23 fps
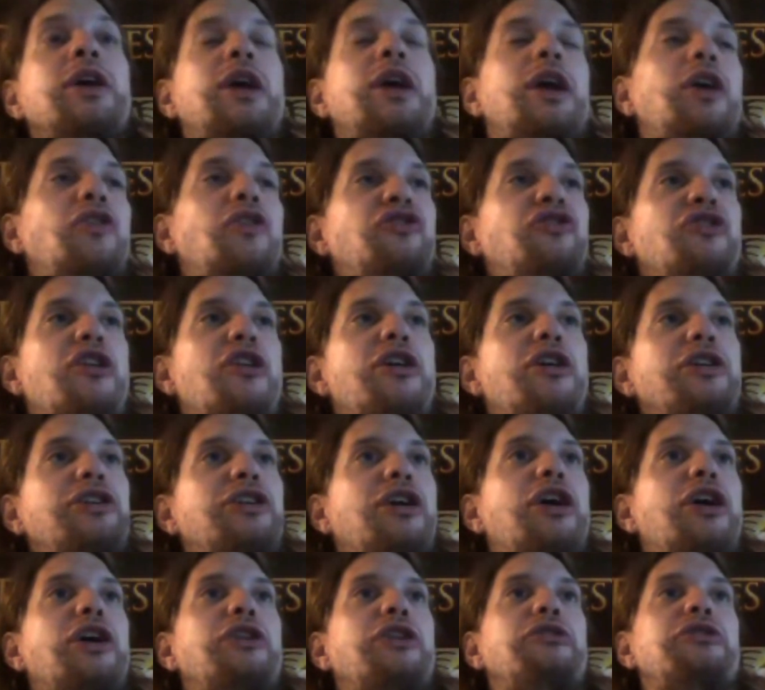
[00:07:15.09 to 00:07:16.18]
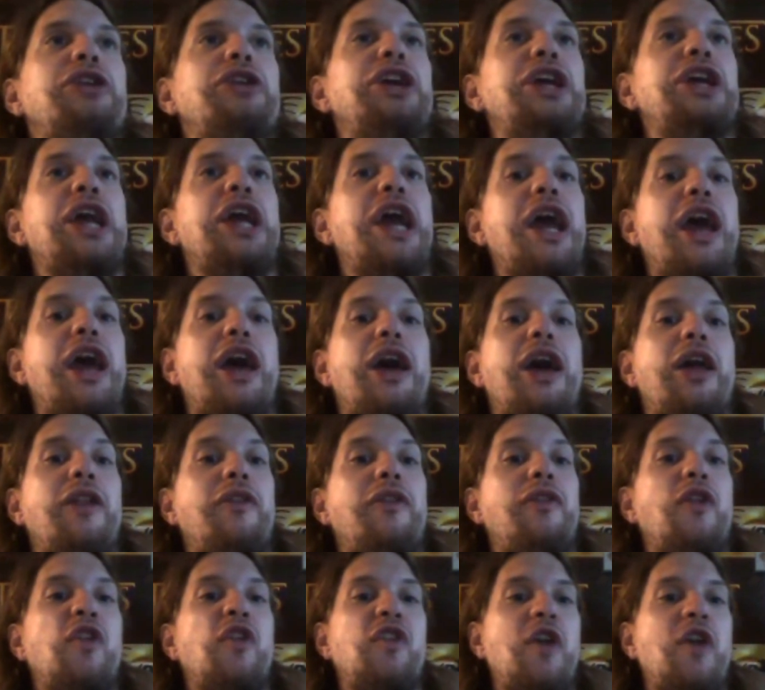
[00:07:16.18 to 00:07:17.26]
And Sean Connery and
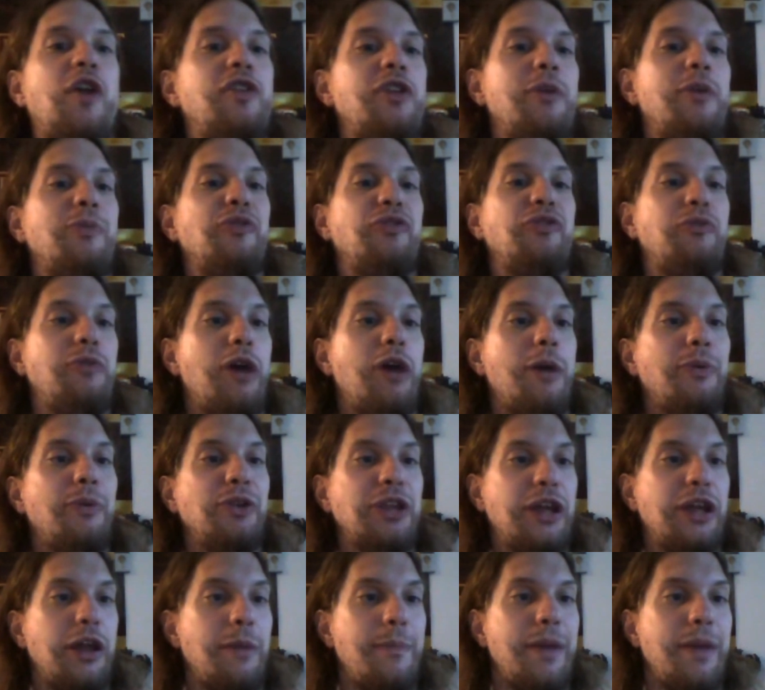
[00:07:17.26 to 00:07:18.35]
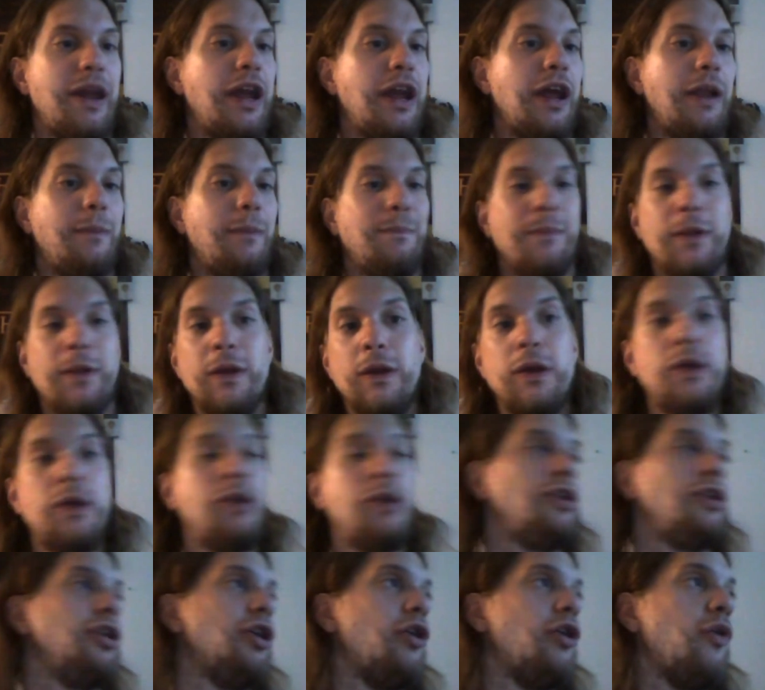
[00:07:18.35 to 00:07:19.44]
the stunt doubles who doubled him, and,
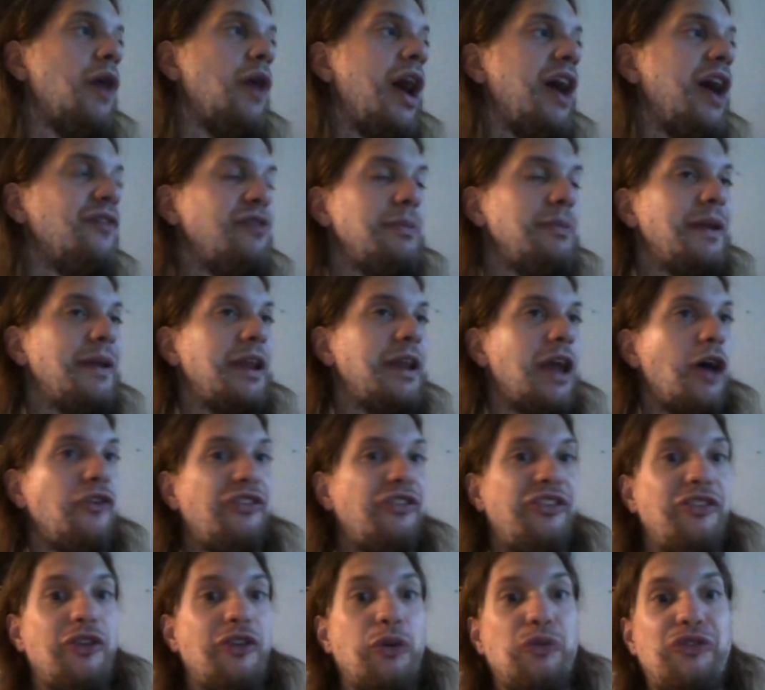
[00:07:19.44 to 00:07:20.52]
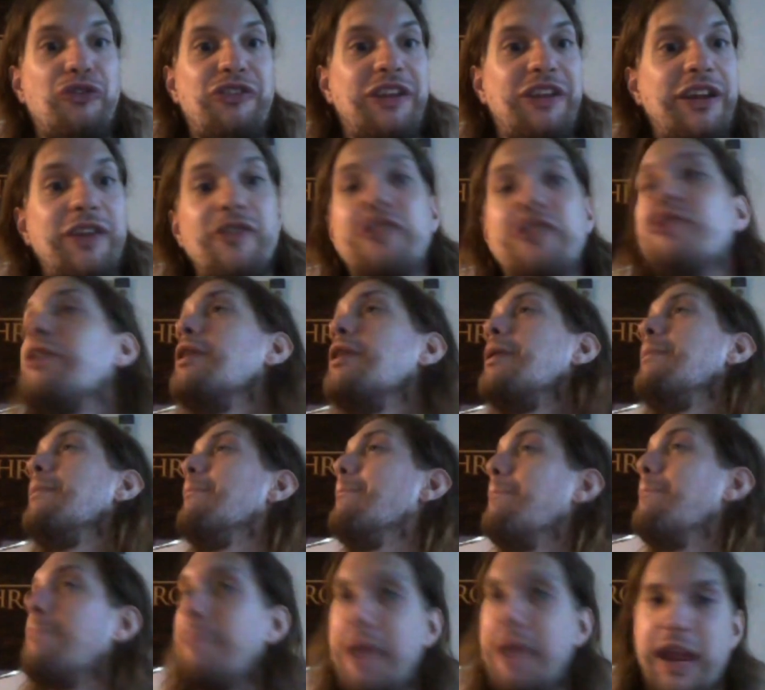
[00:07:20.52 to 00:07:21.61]
you know, everybody else in those scenes
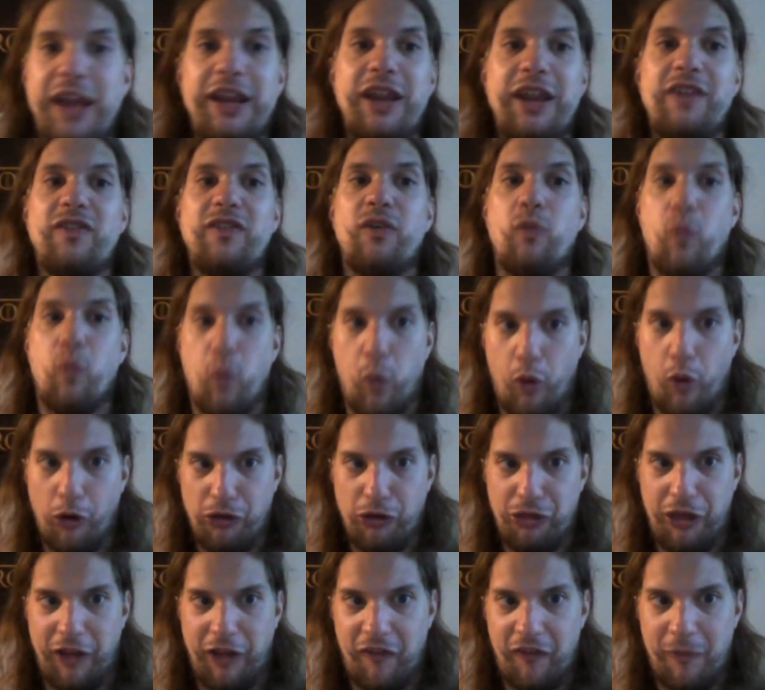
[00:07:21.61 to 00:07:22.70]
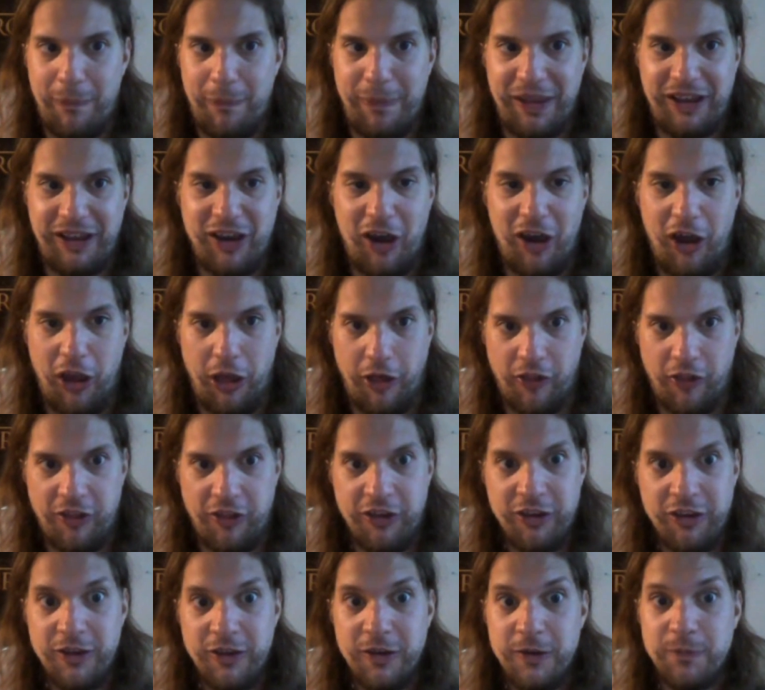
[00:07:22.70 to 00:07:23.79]
made it worth it, because
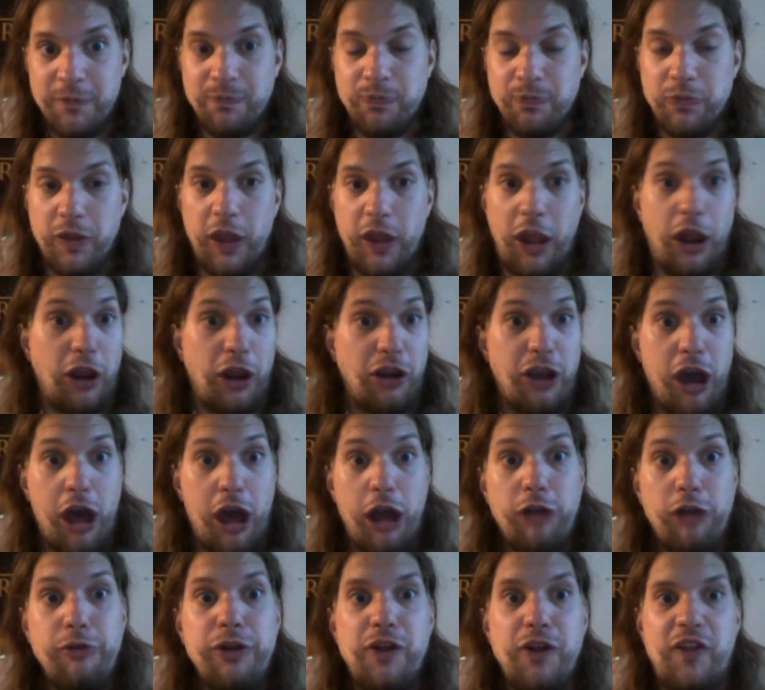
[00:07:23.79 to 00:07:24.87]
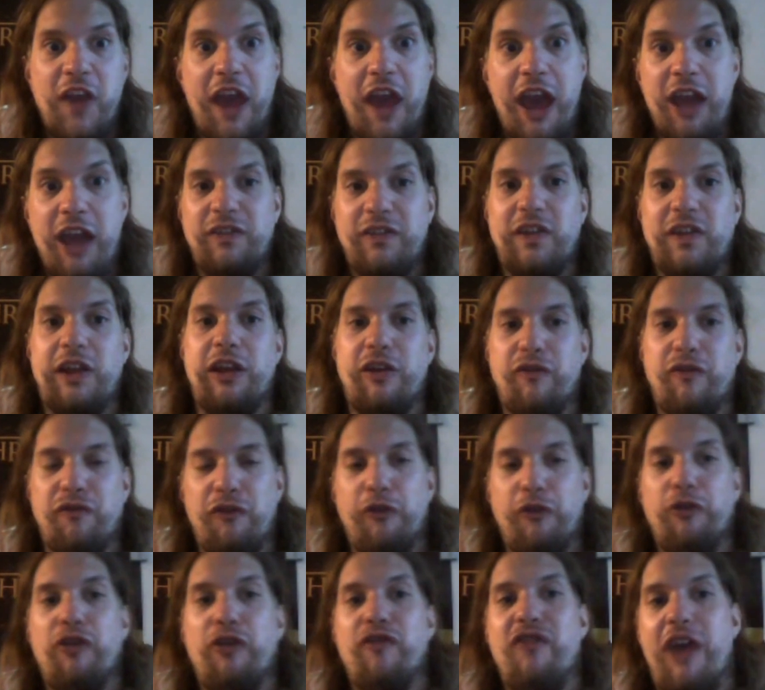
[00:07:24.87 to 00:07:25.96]
in Connery's acting
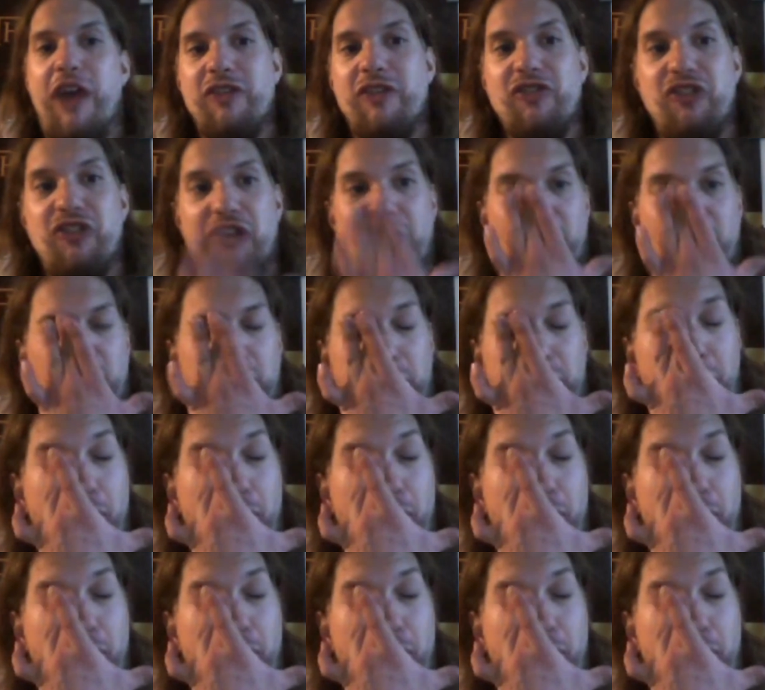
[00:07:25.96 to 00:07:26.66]
for the vengeance